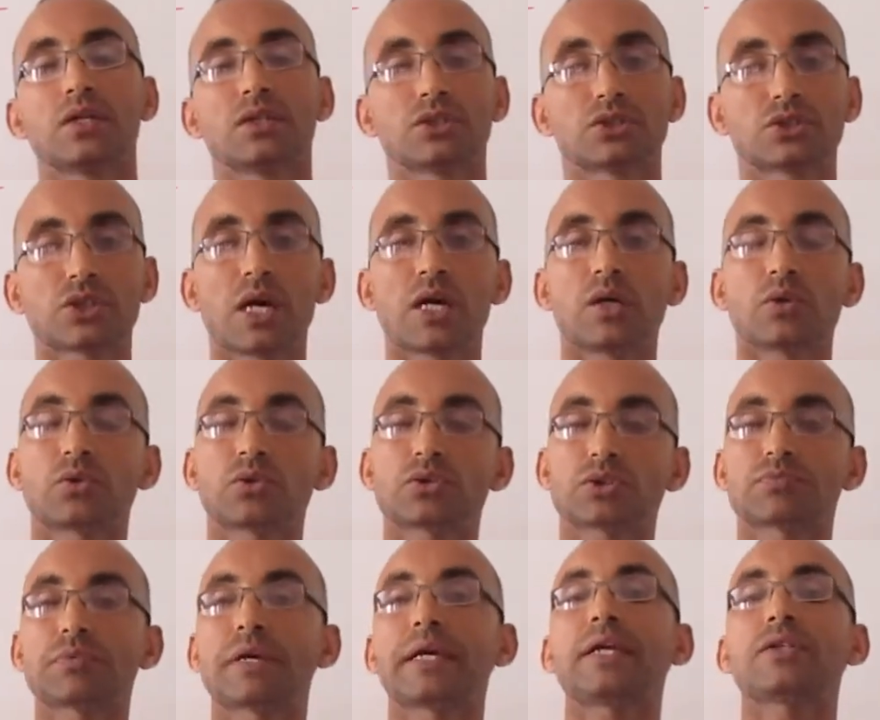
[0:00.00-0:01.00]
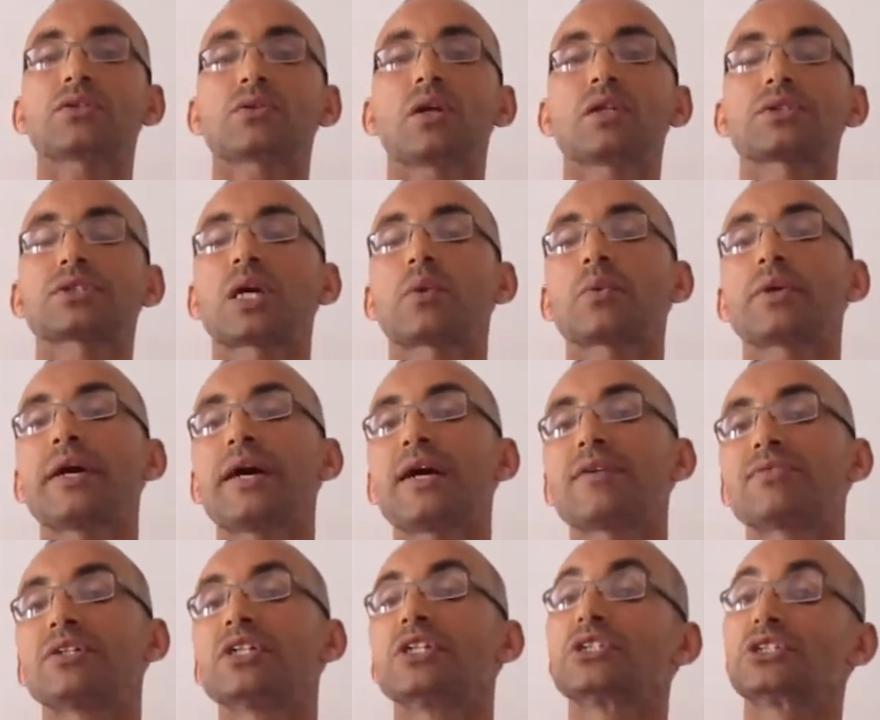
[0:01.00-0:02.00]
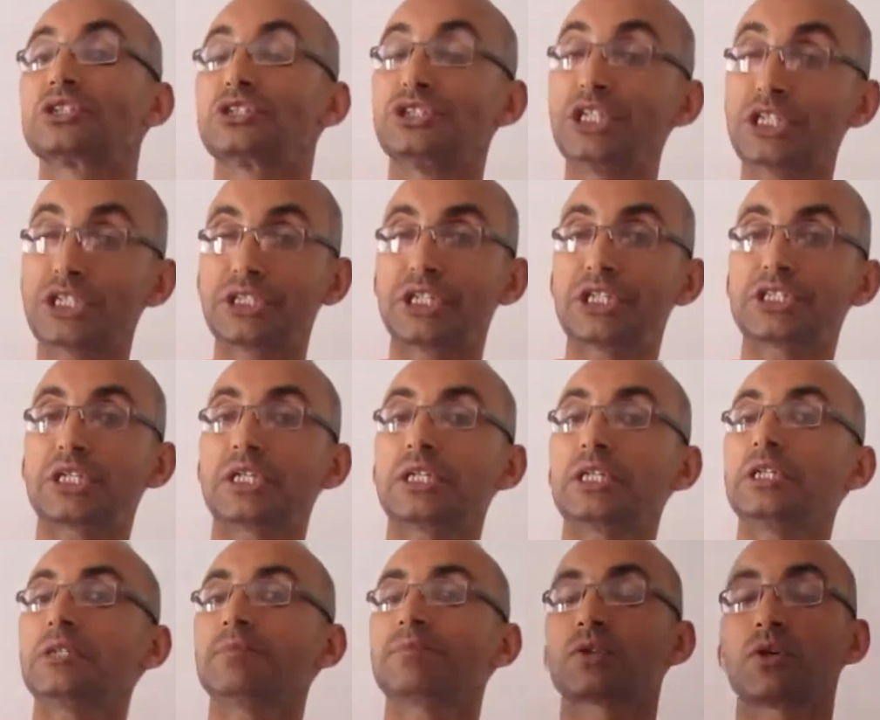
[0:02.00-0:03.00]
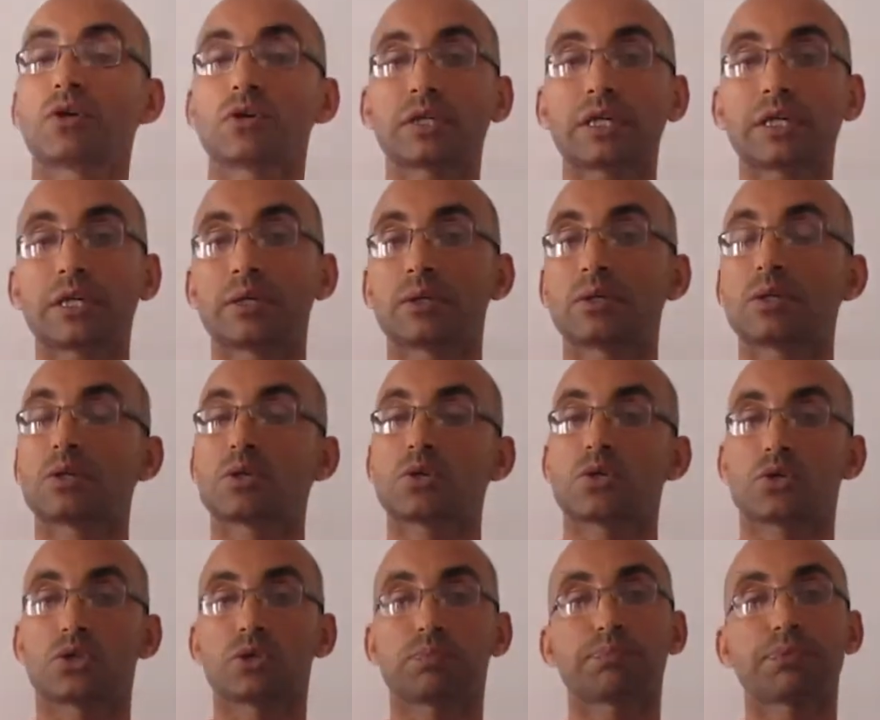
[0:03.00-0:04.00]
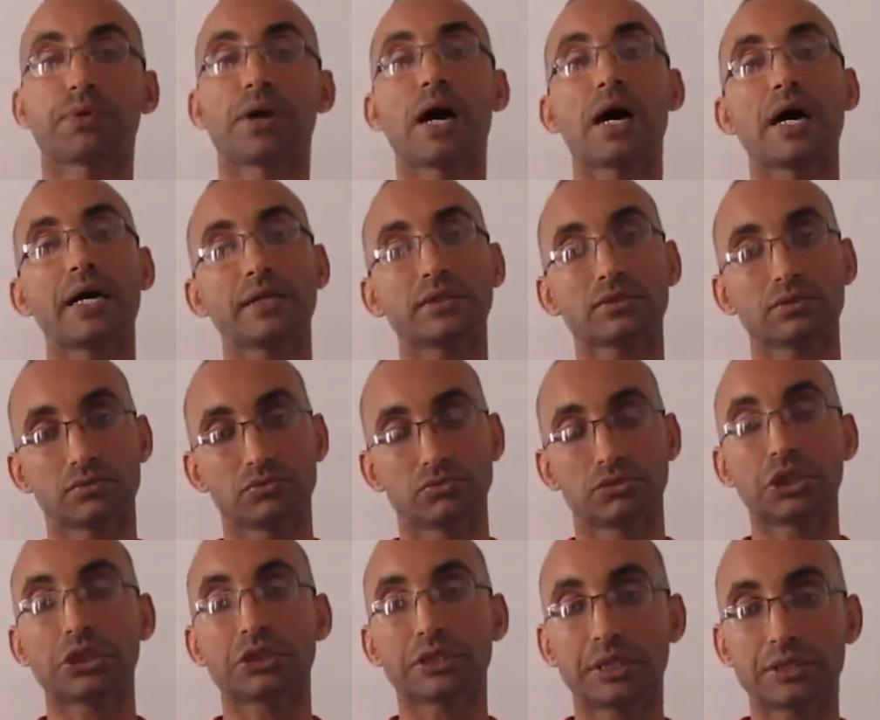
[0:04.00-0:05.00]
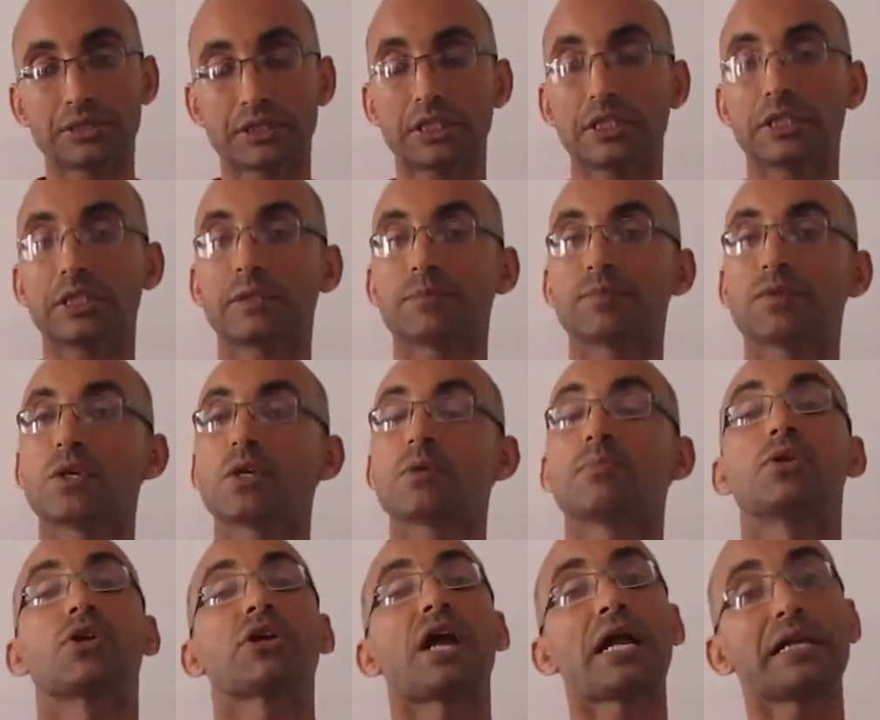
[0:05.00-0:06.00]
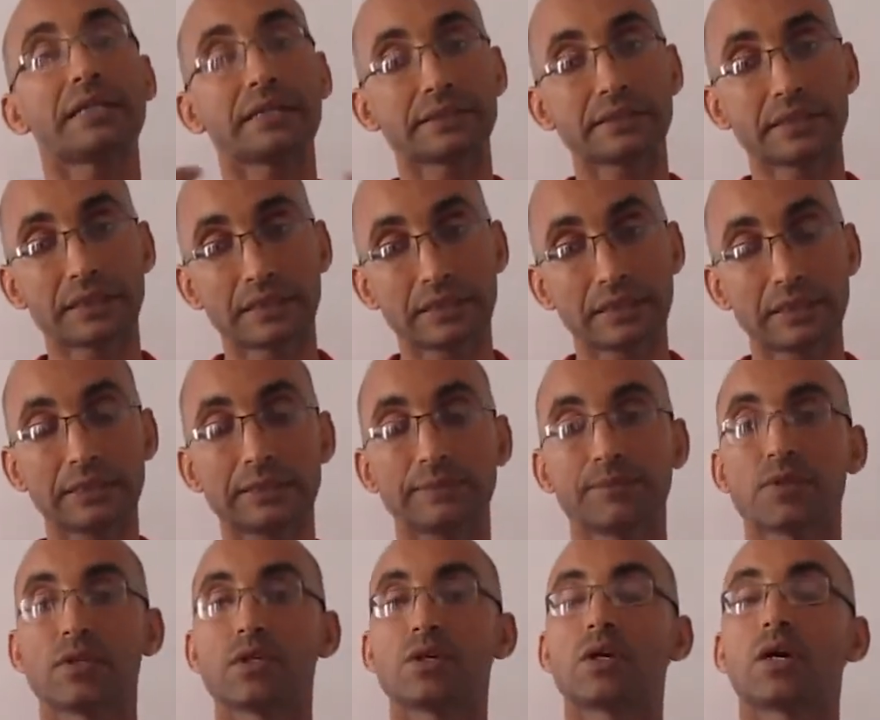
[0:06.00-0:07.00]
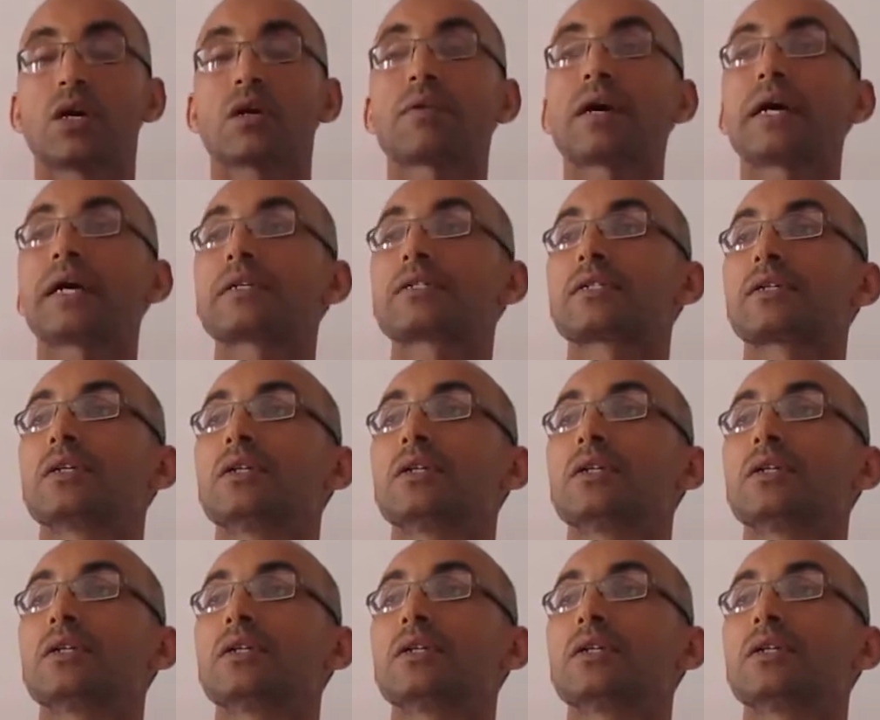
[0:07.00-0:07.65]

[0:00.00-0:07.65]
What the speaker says: So restraint. Also we have dignity, the pride, dignity, morality, right.